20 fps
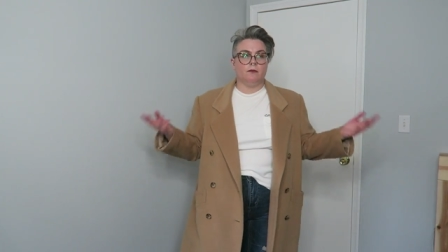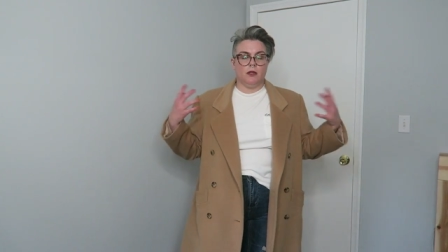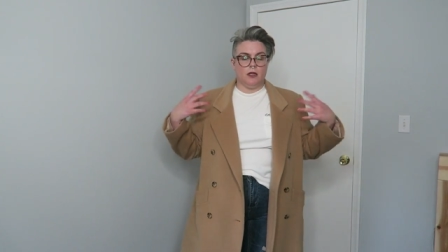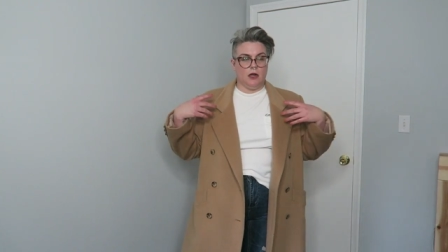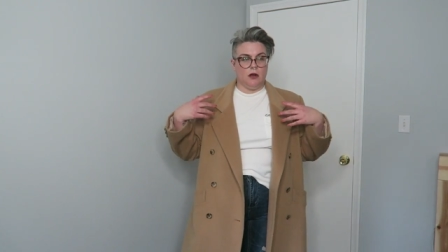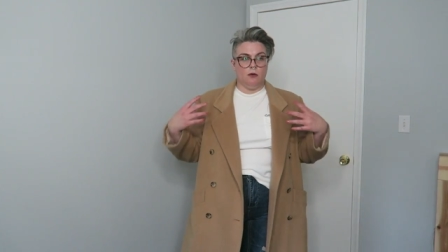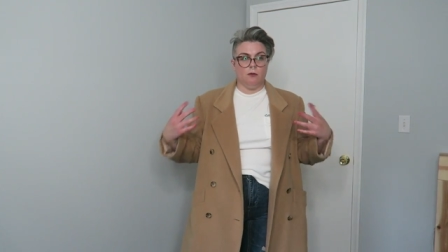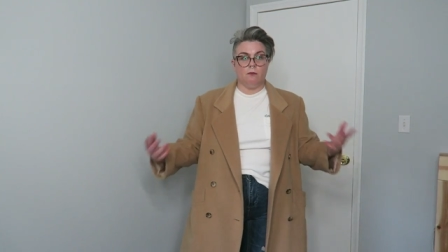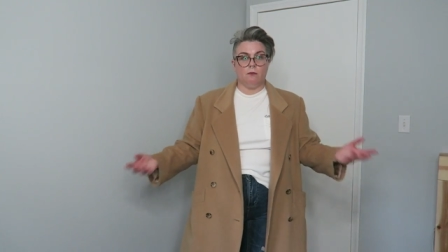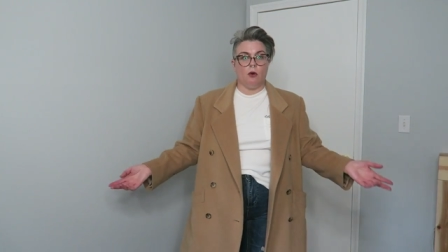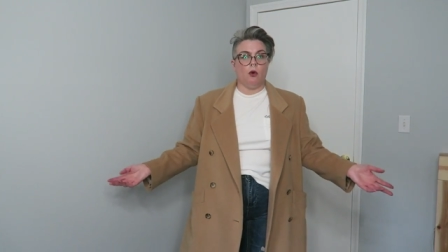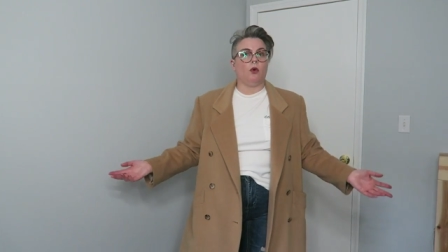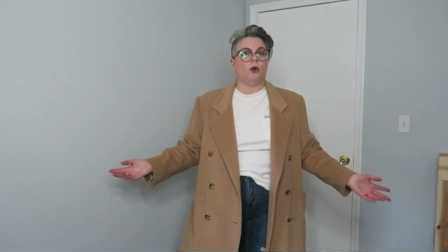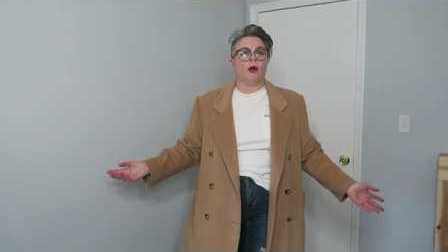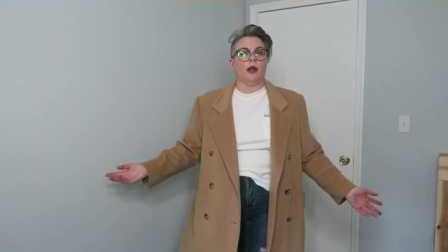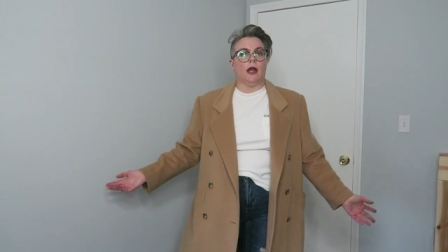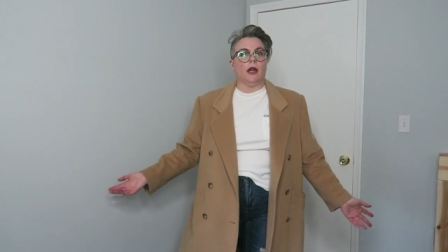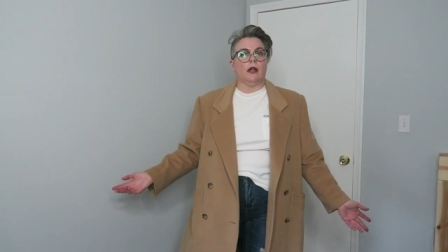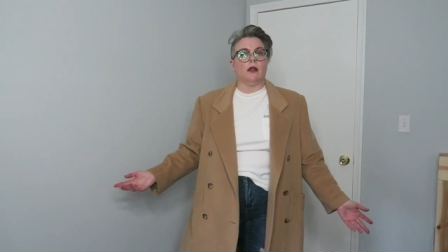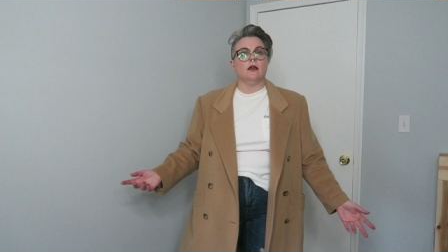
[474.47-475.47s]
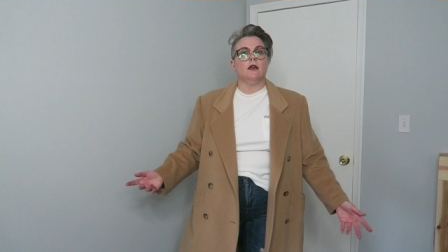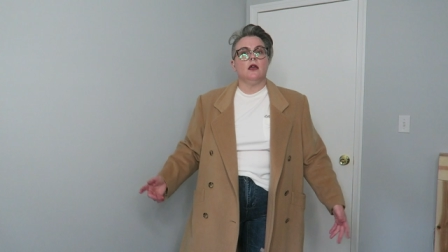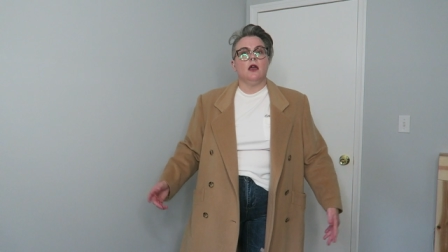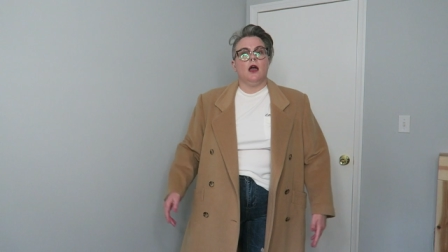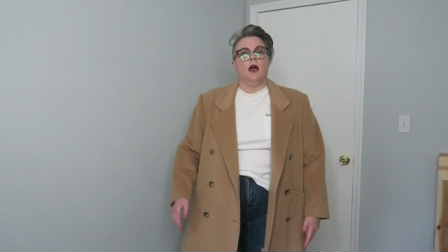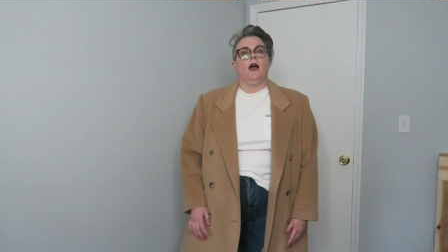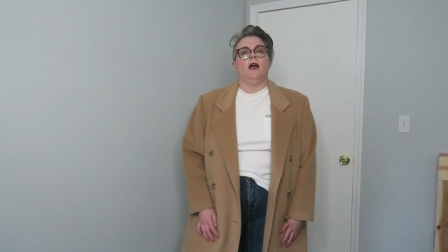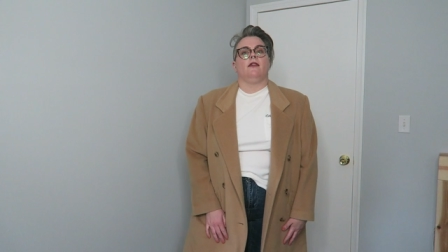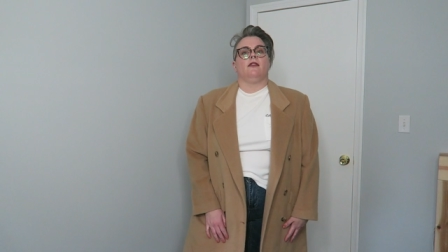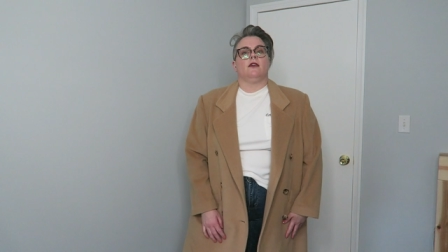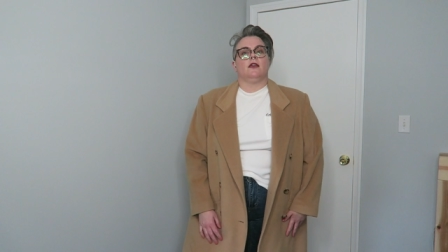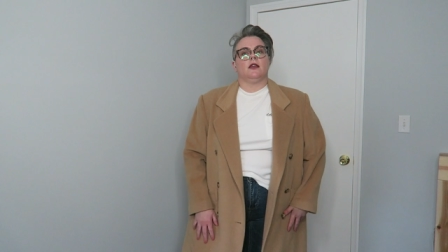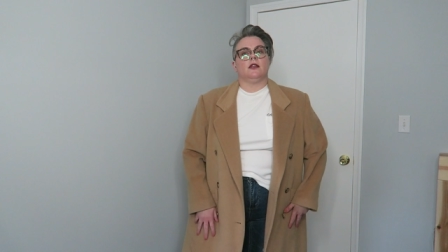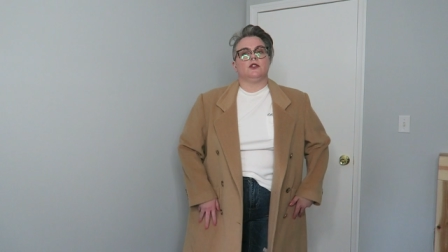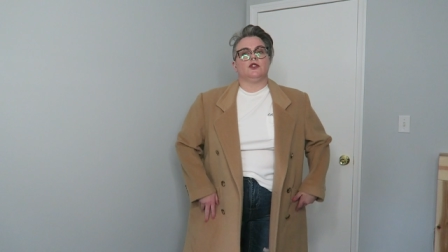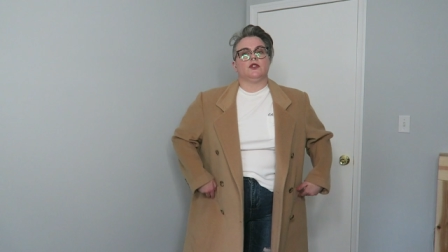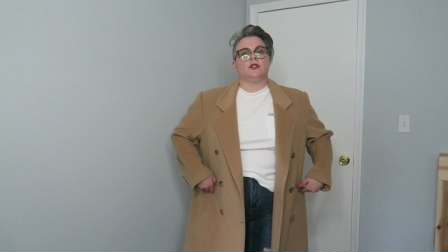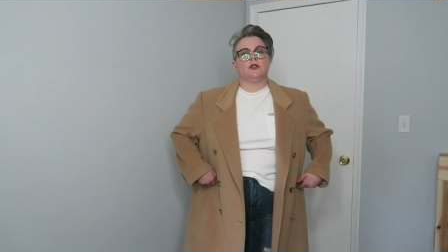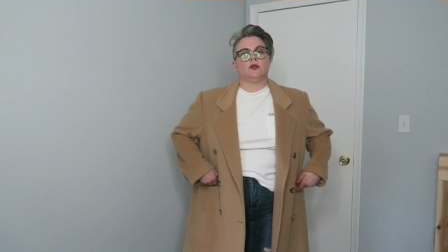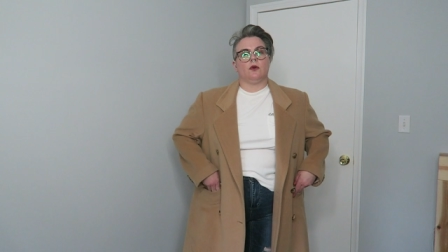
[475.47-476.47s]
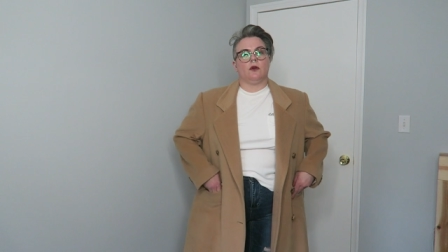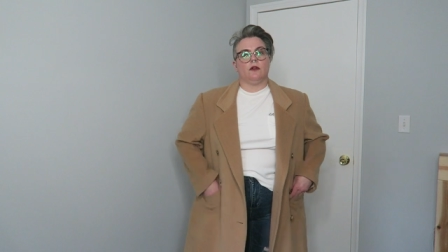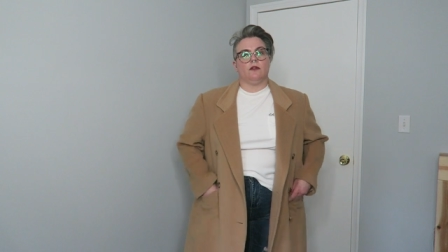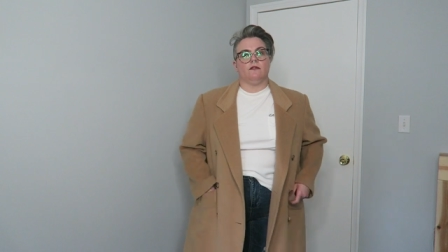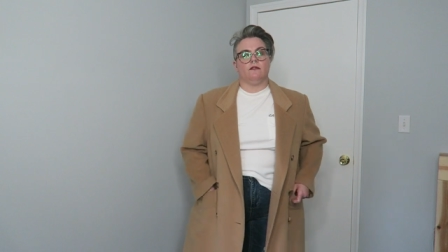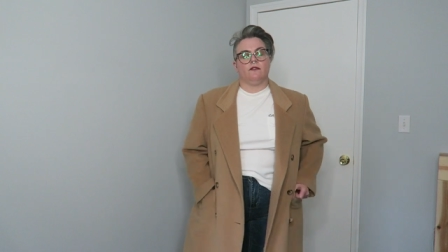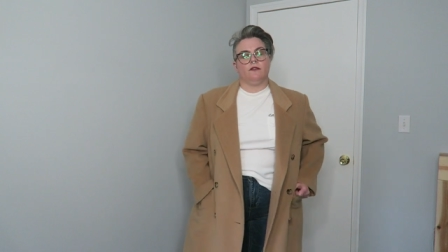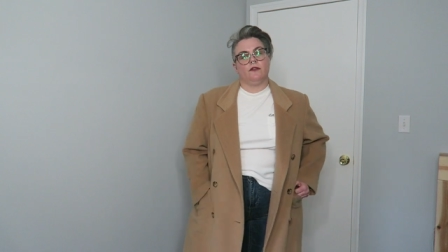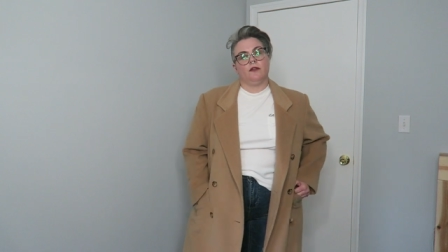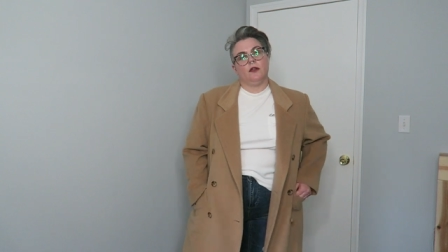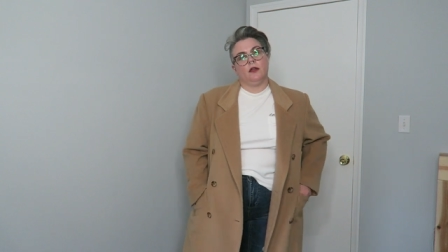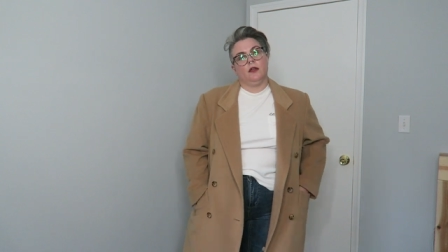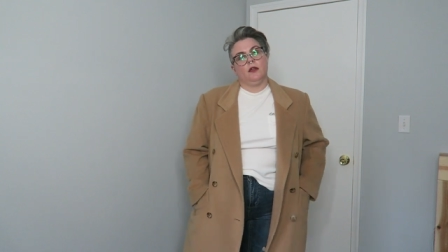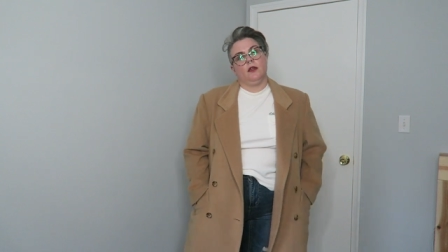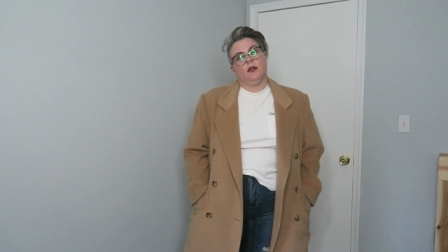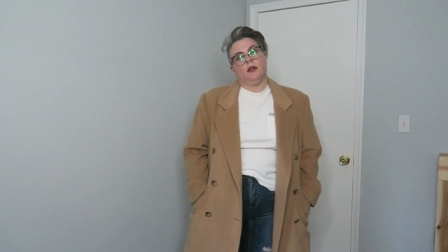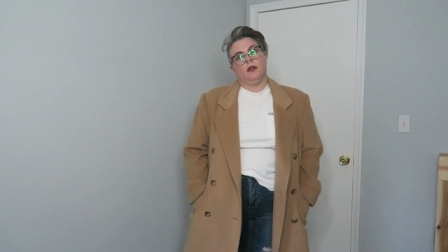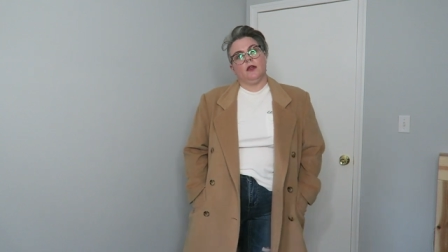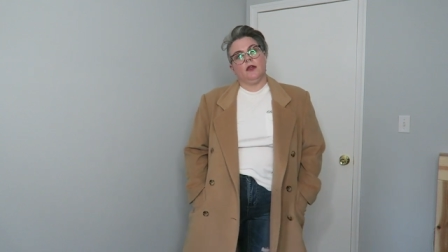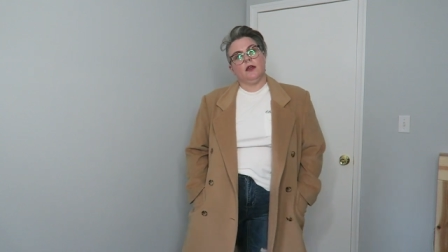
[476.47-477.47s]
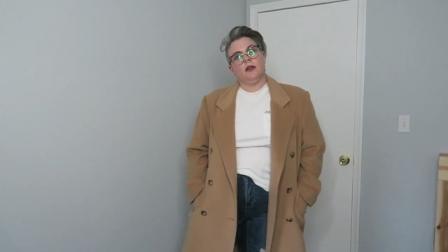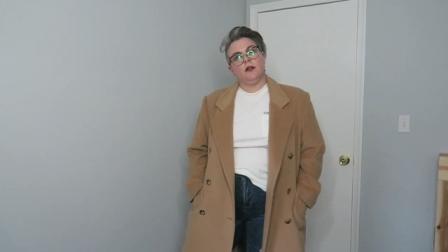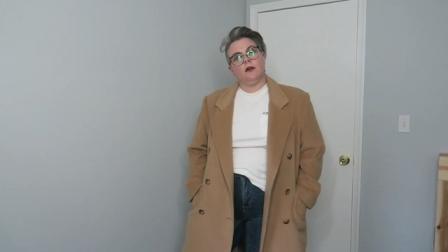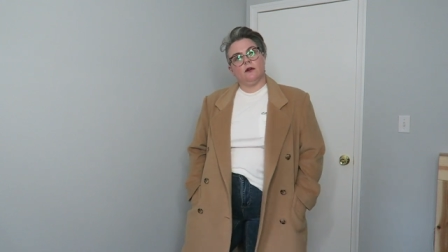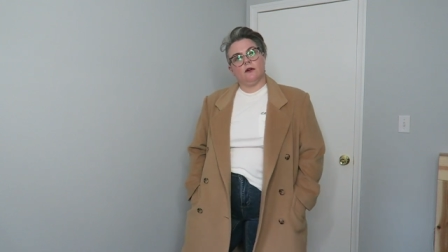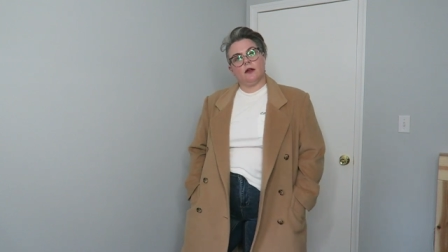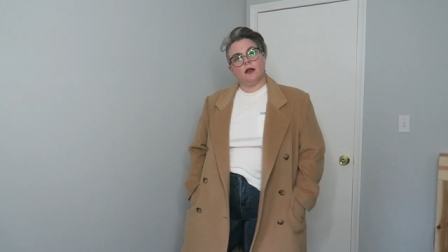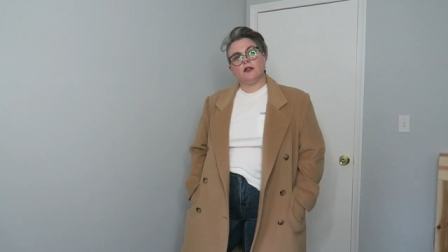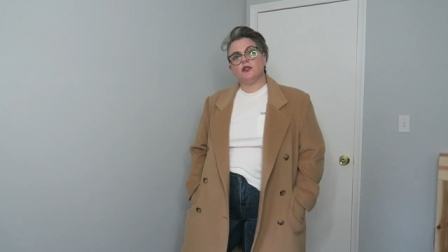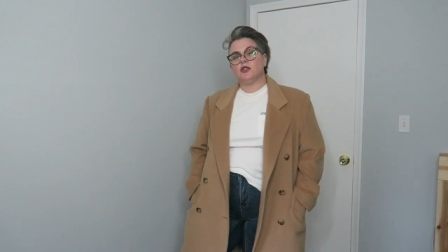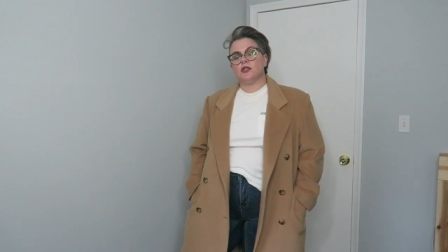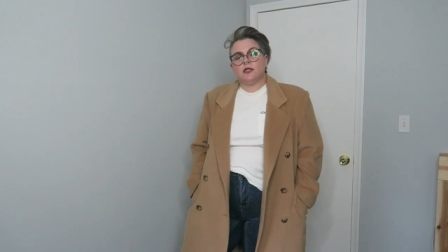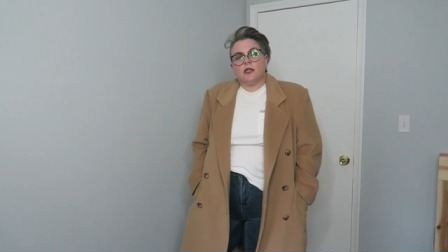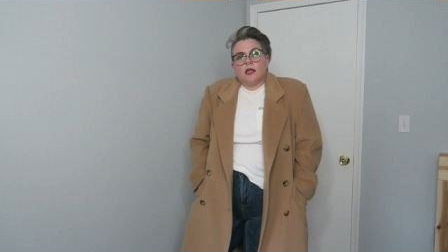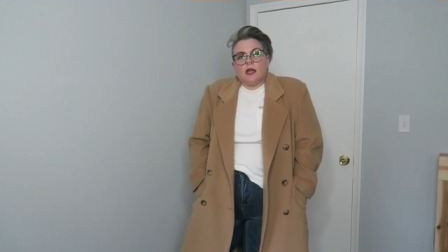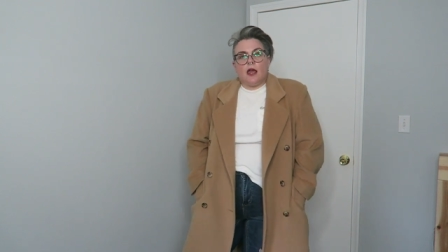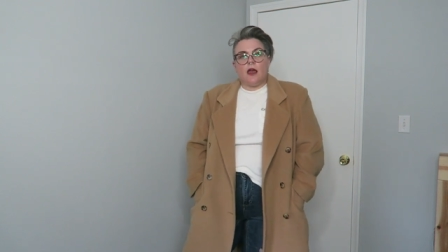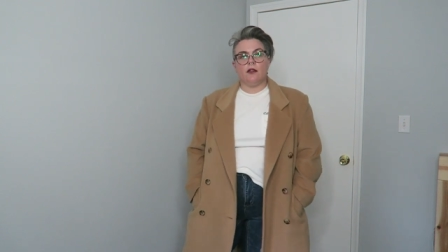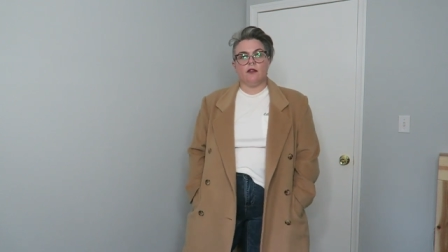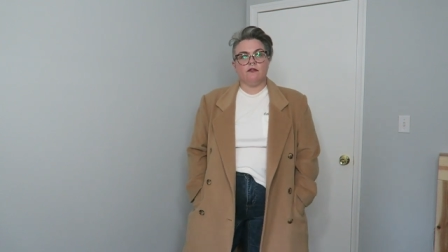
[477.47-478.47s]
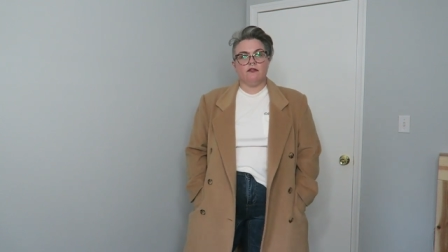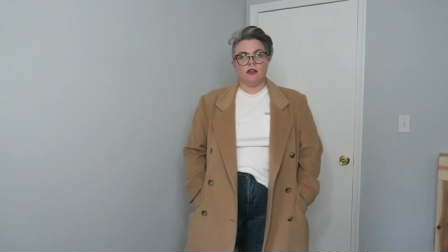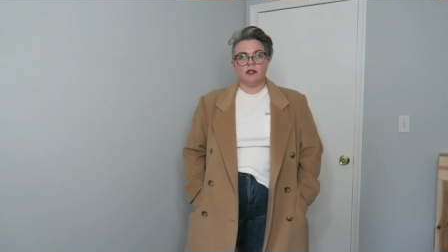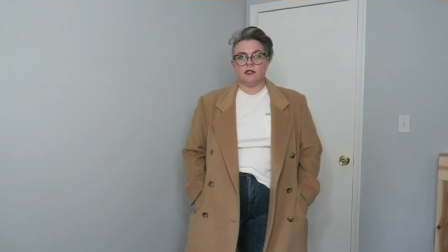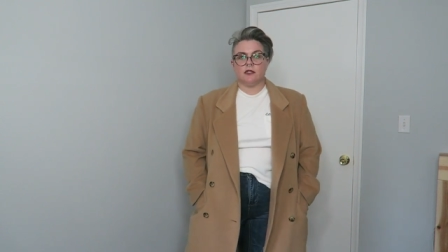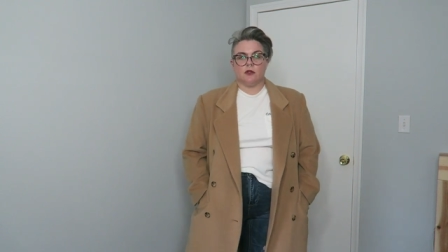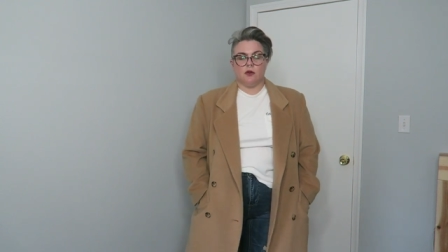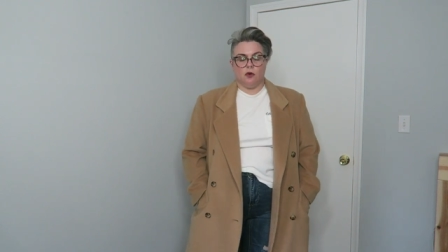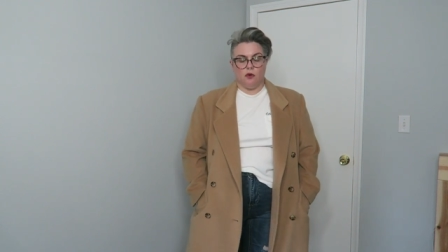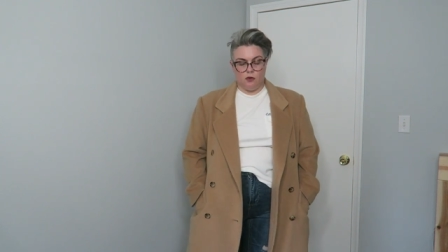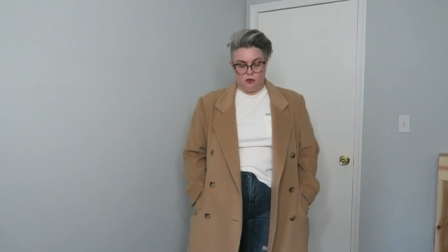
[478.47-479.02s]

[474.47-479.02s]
you know boring i think it just sort of yeah, it just like elevates the